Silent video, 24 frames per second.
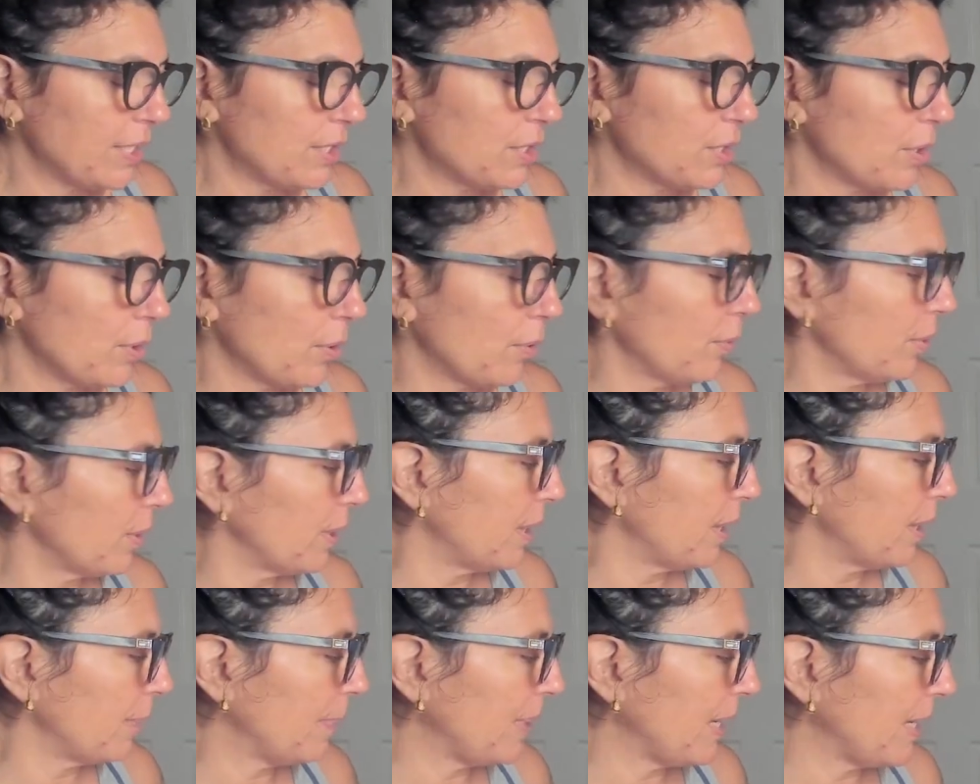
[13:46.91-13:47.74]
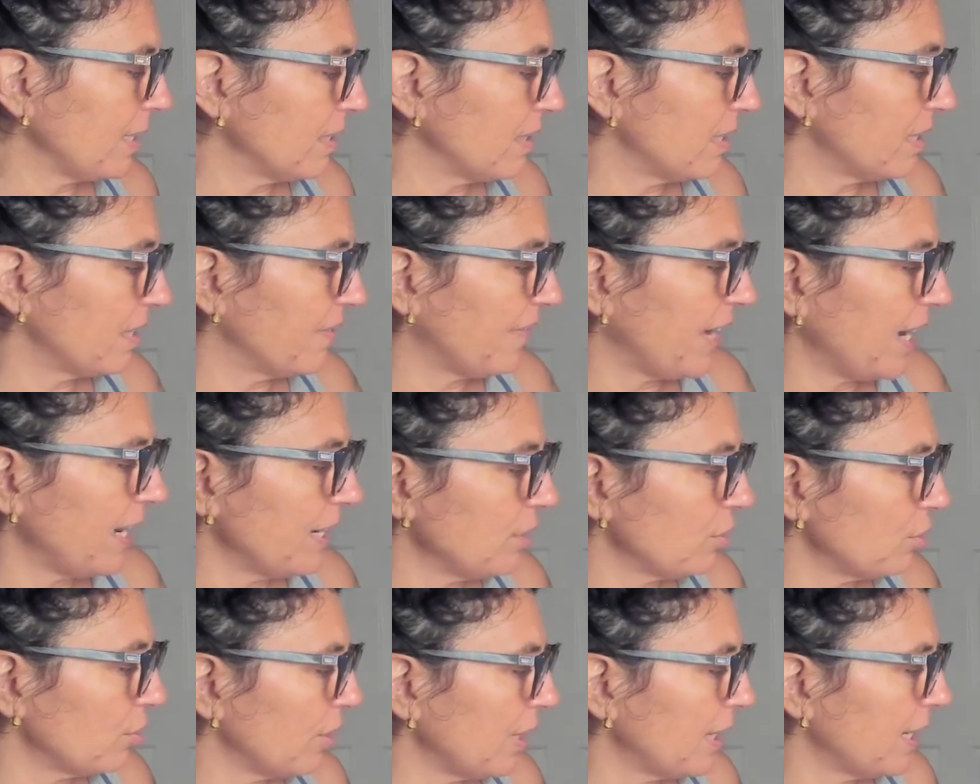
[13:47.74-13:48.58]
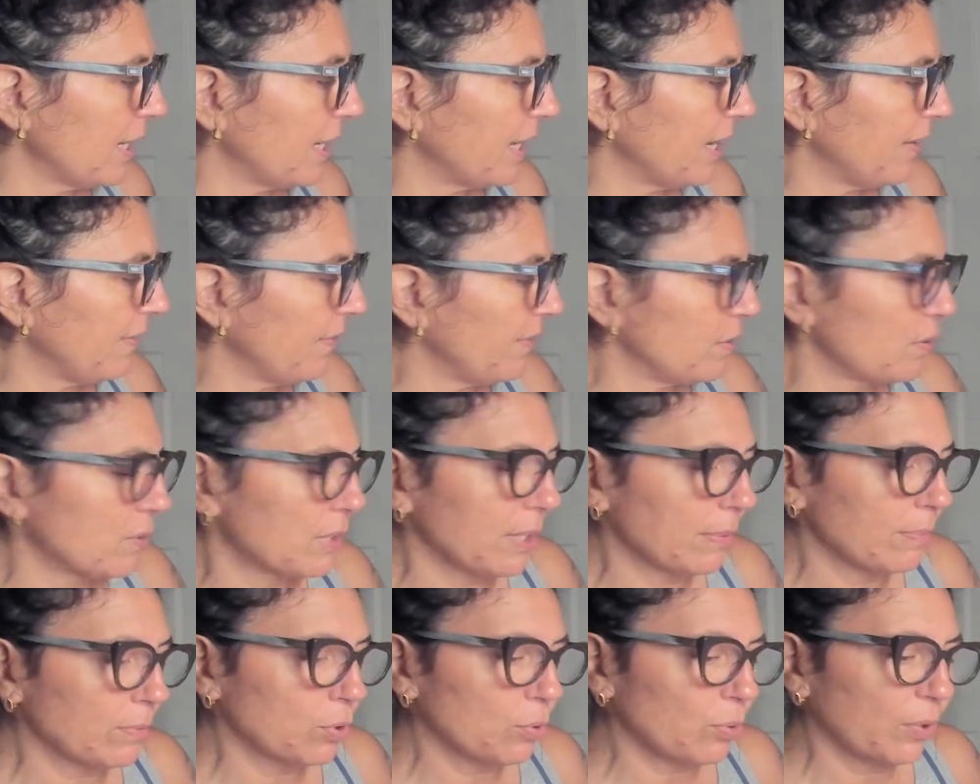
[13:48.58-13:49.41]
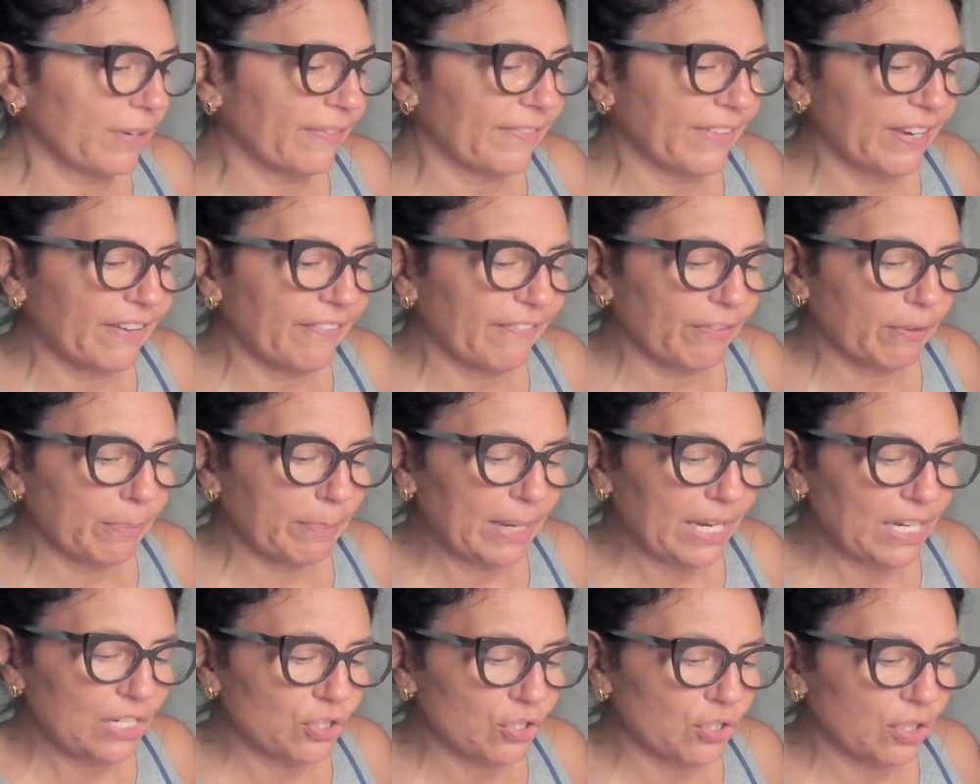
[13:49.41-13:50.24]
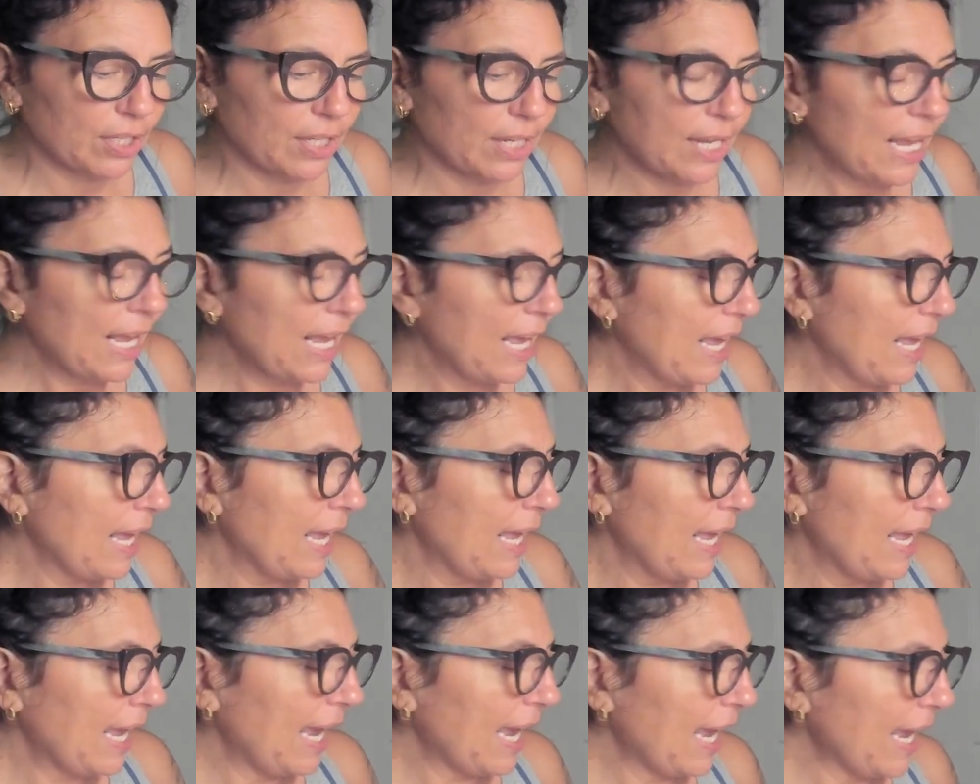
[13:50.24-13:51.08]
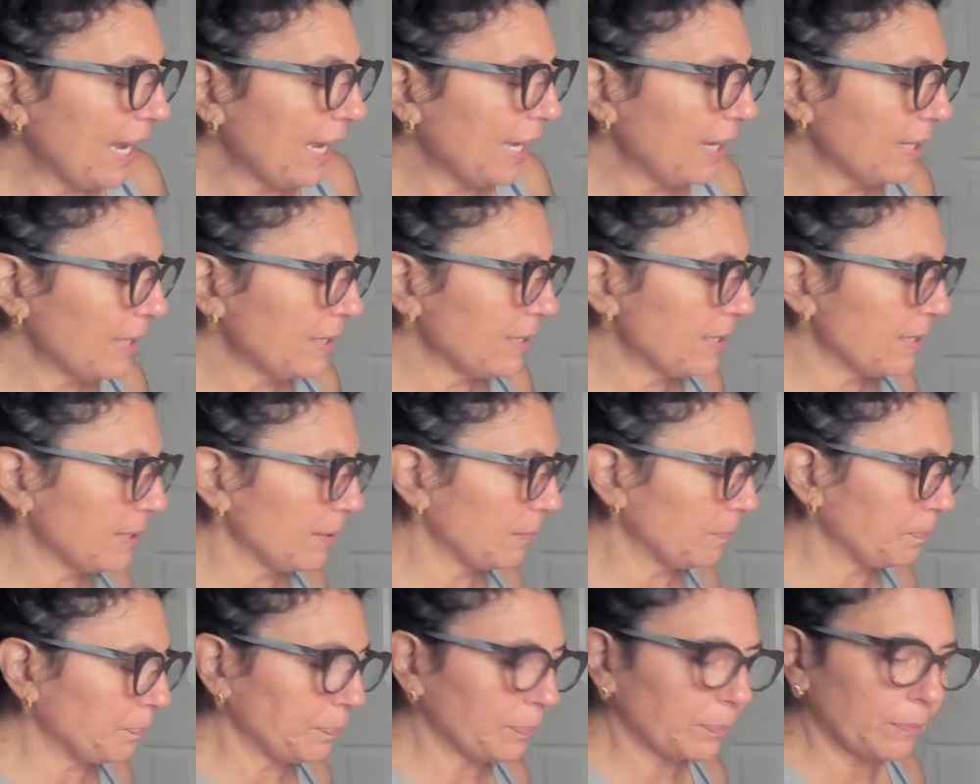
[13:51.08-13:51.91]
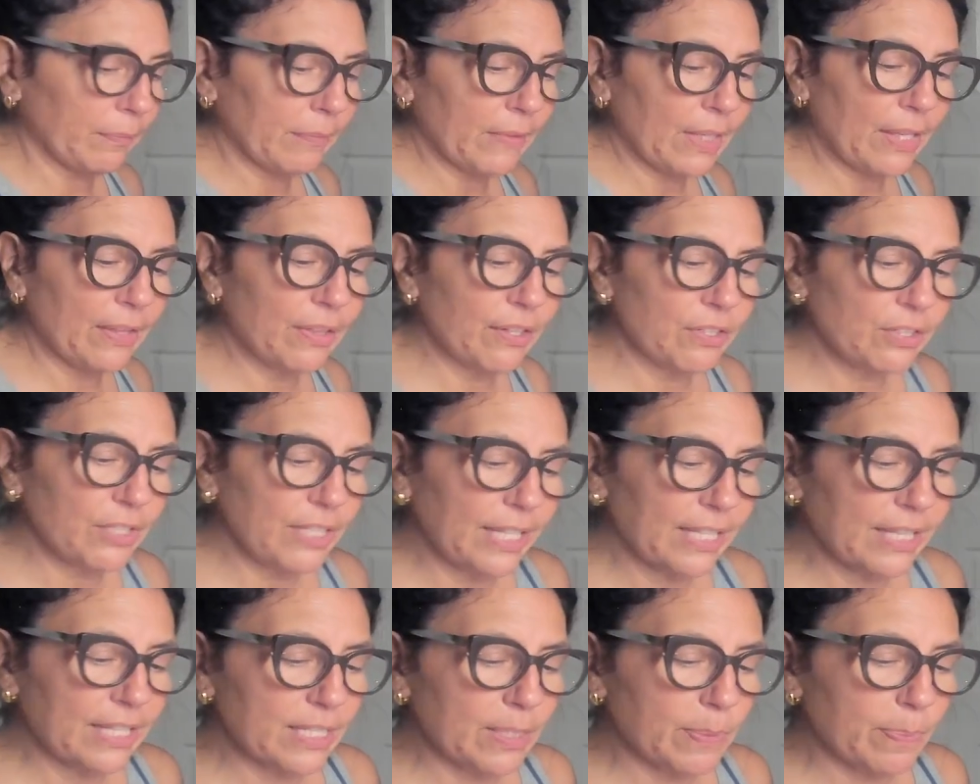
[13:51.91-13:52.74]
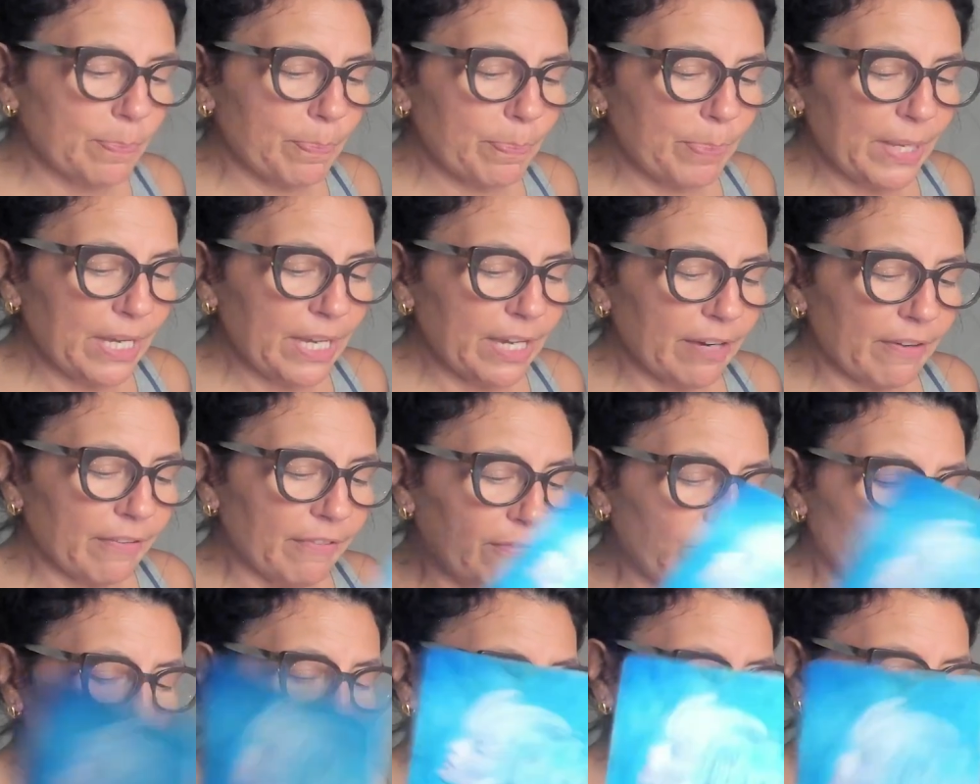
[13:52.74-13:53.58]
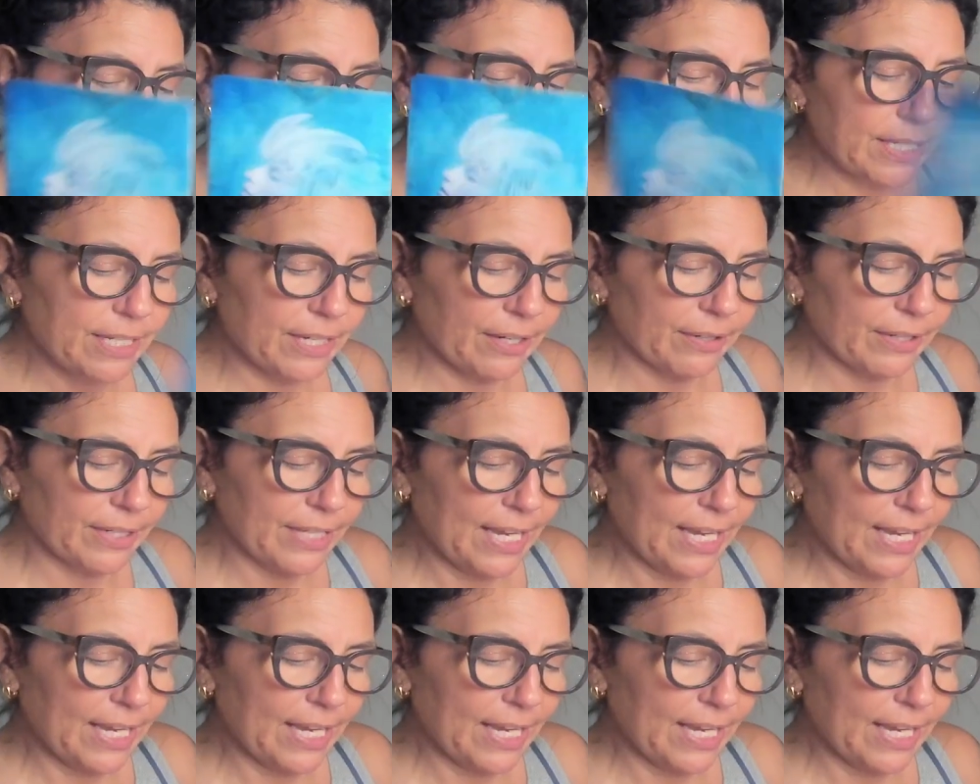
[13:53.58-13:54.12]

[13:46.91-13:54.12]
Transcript: So, because the divine is trying to give you some sort of information, and there's like this big avoidance here.